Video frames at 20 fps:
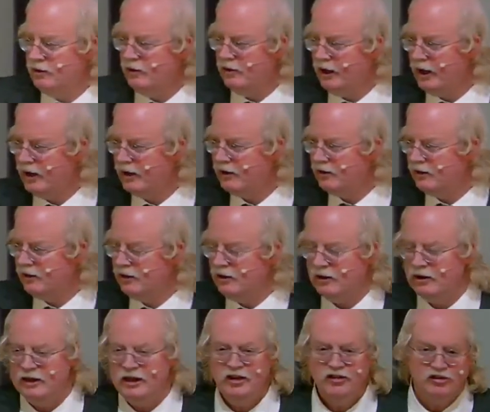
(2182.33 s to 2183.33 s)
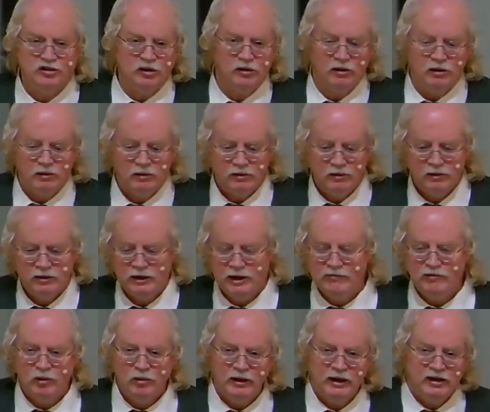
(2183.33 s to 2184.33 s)
Like uh, Esau gave
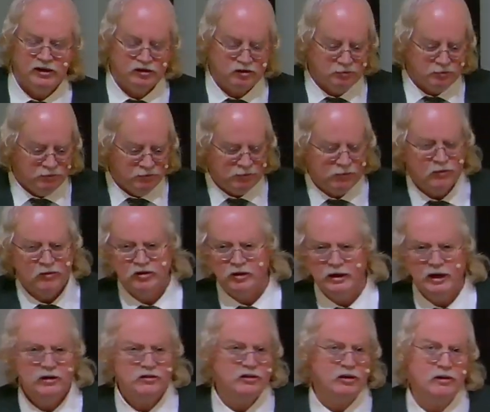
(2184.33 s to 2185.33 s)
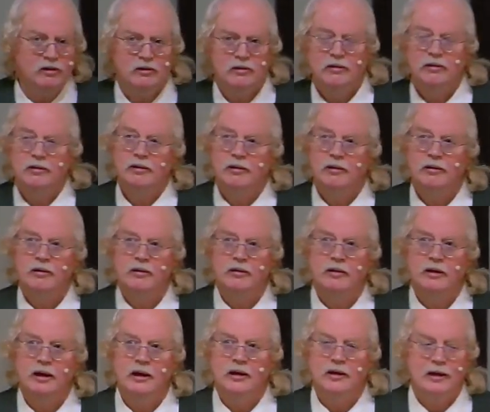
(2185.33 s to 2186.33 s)
away his, was it Esau?
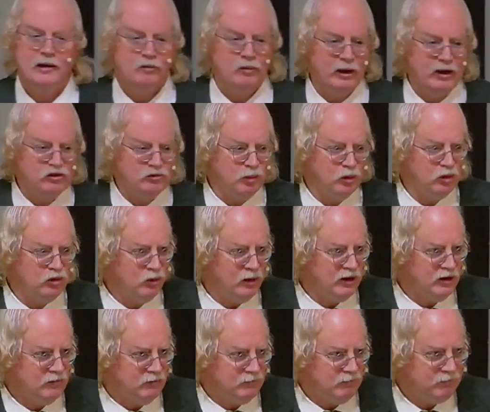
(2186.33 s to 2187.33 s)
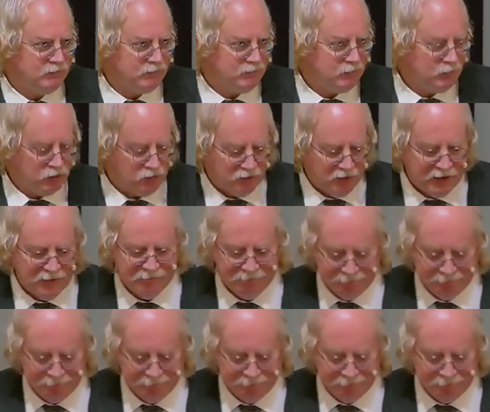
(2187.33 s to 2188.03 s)
Yeah, gave away his birthright. Birthright?